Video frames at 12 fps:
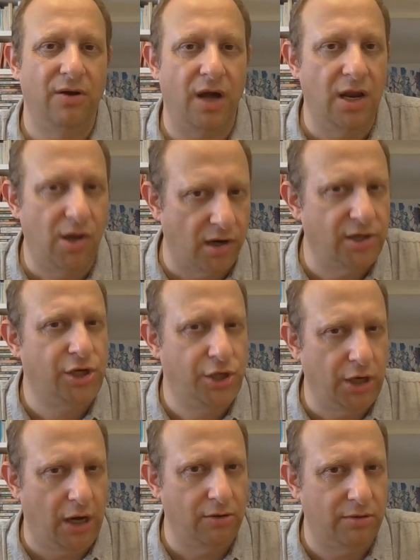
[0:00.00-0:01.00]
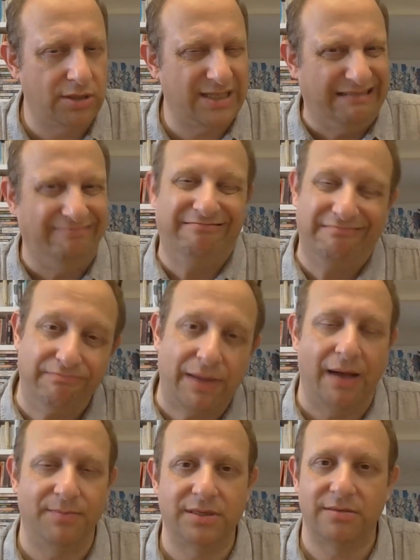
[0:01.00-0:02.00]
lot of jokes, and
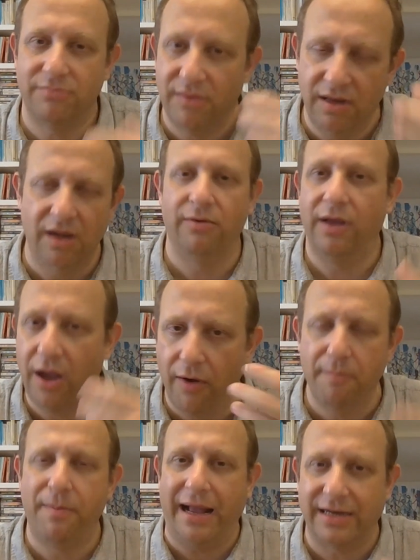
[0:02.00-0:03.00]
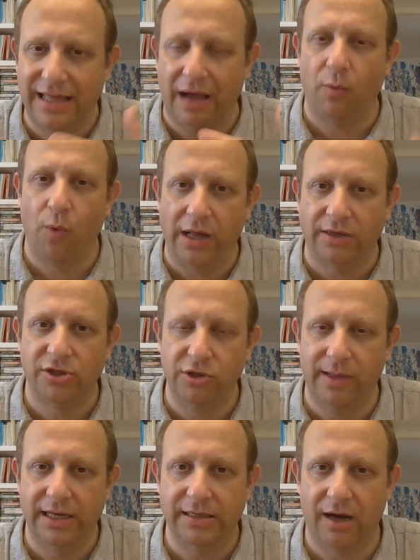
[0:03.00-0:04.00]
perhaps going back to that well too
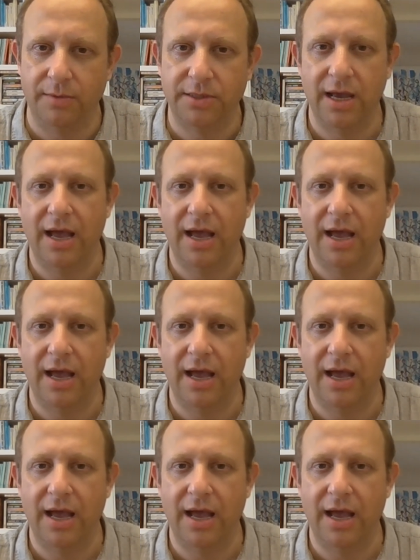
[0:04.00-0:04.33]
many times.